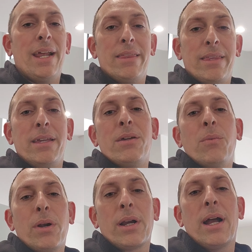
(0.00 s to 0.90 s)
I think
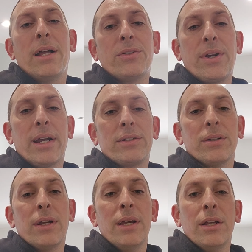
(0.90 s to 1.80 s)
when our
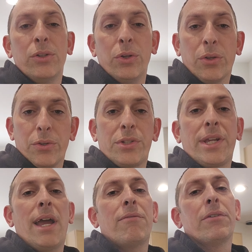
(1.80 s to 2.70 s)
contractor took their
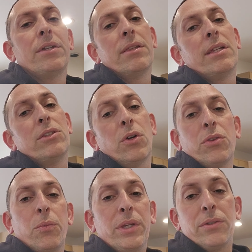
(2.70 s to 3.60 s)
scaffolding, they took the
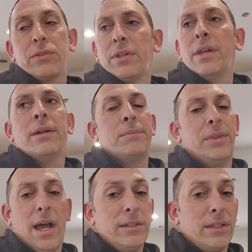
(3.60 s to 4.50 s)
wheels,
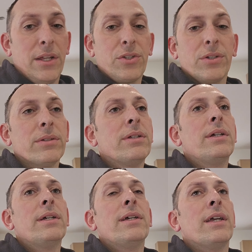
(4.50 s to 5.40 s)
not intentional,
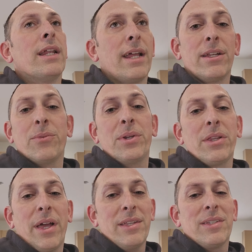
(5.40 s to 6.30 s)
and I didn't
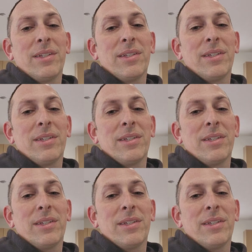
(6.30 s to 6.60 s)
realize it